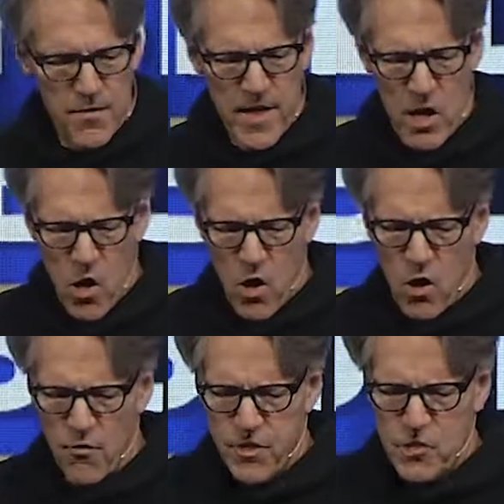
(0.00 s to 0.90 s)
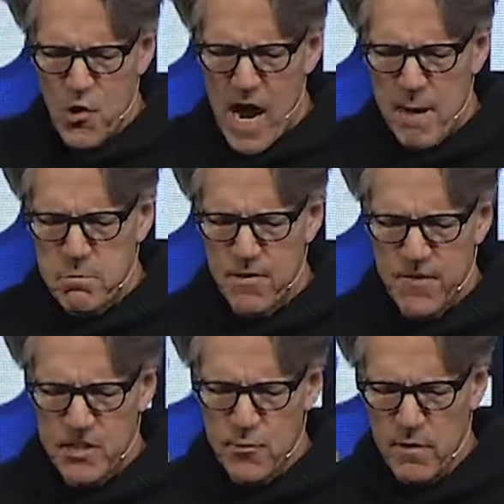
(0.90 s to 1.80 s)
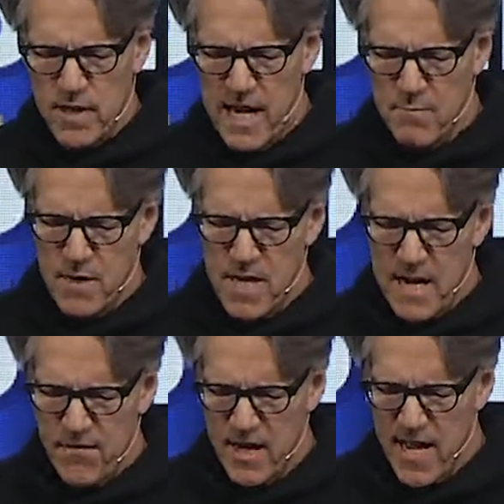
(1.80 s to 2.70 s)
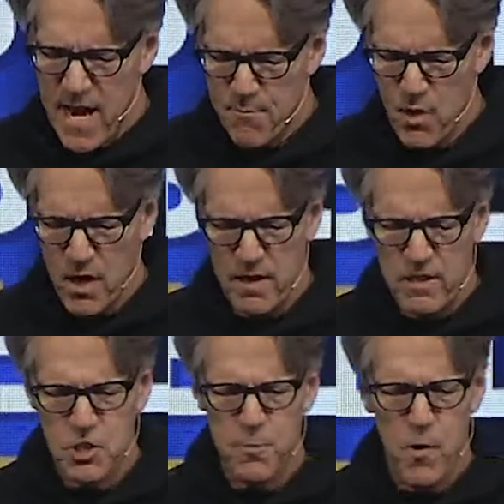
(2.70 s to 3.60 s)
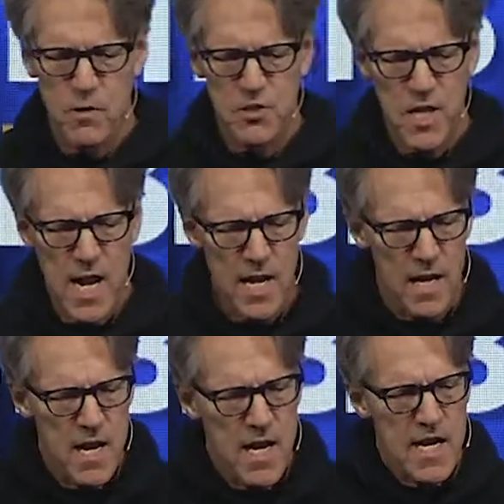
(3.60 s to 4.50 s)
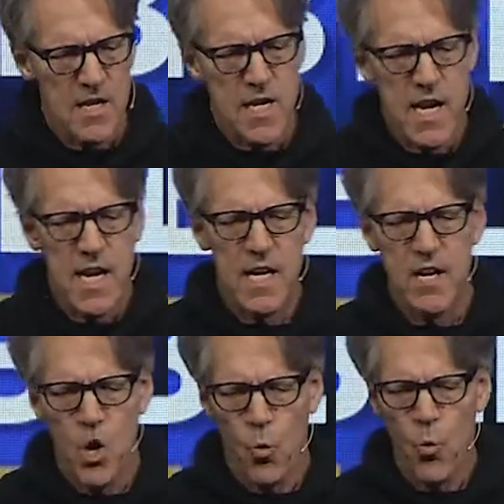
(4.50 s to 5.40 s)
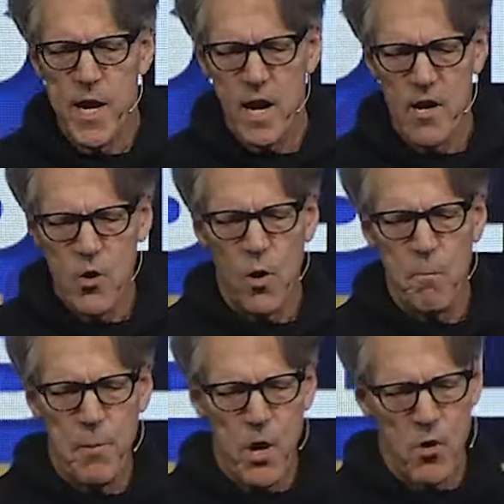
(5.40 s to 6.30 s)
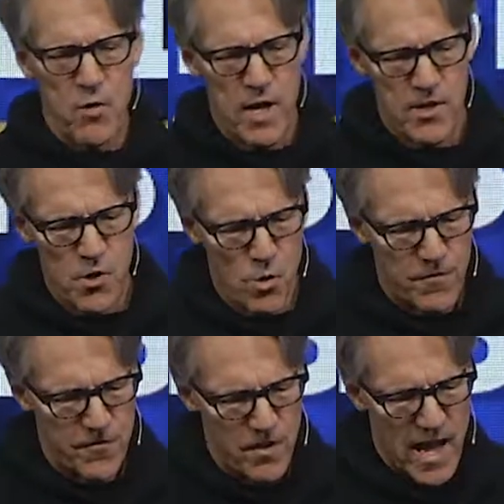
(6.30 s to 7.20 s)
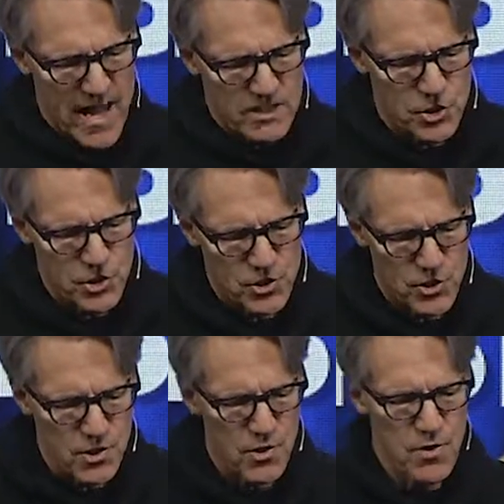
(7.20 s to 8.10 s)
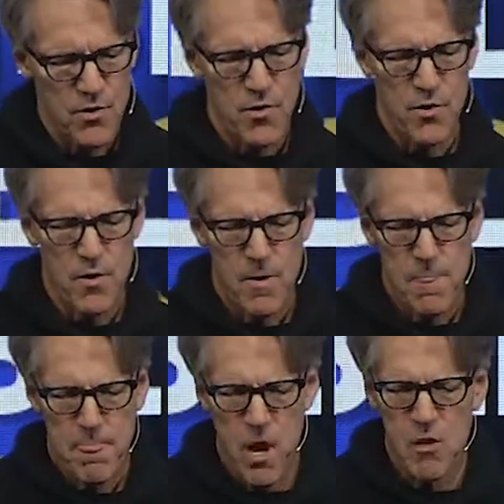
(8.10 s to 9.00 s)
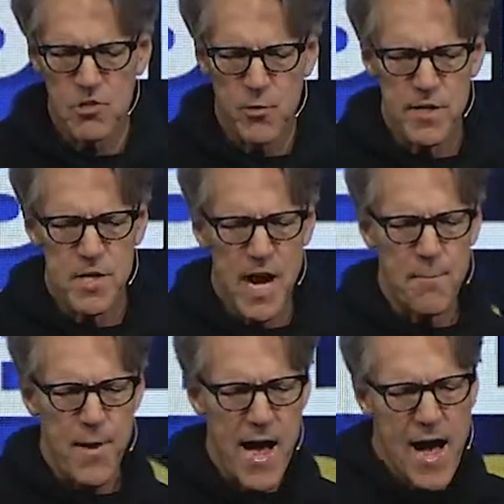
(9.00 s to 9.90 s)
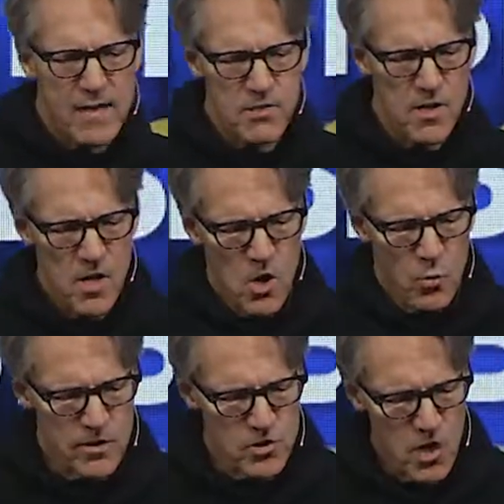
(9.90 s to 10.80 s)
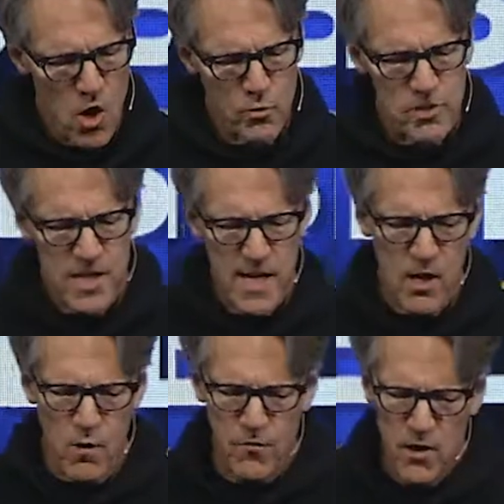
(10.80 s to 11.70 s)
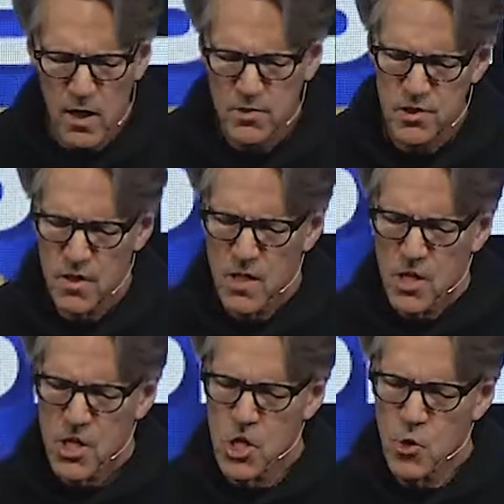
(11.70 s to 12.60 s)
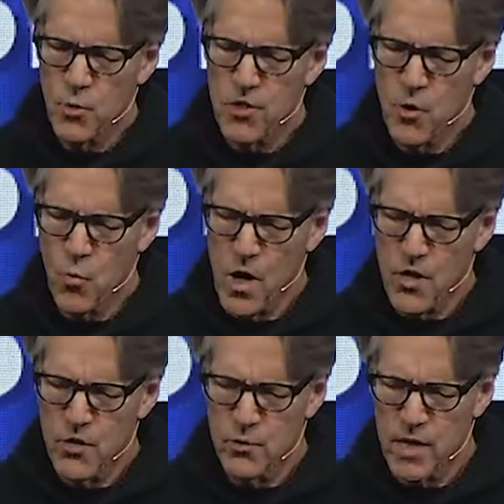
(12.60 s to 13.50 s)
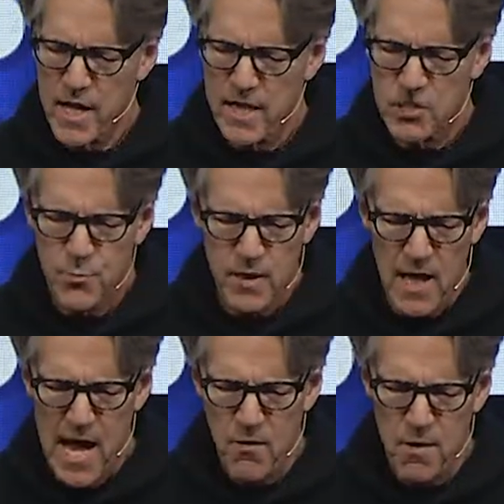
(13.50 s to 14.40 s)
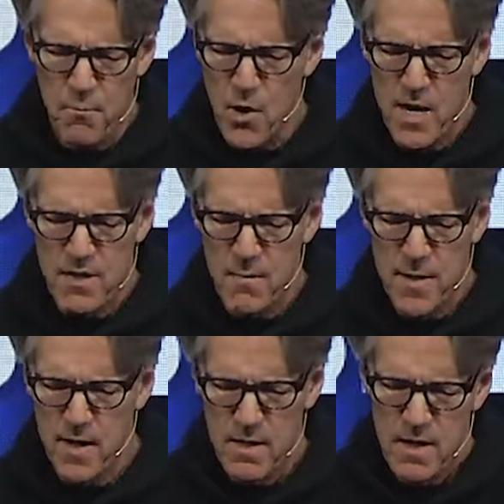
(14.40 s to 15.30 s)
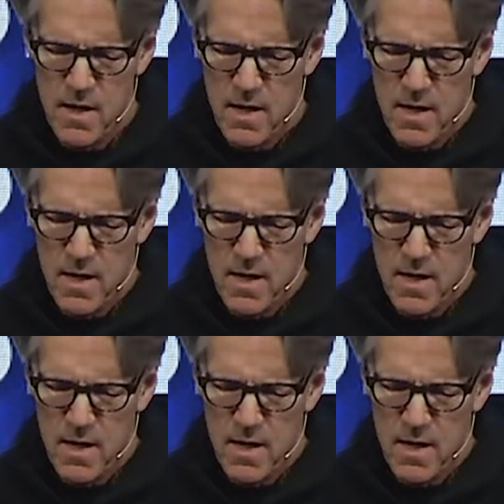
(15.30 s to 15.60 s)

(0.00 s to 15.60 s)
Then all the tribes of Israel came to David at Hebron and spoke, saying, "Indeed, we are your bone and your flesh. Also in time past, when Saul was king over us, you were the one who led Israel out and brought them in.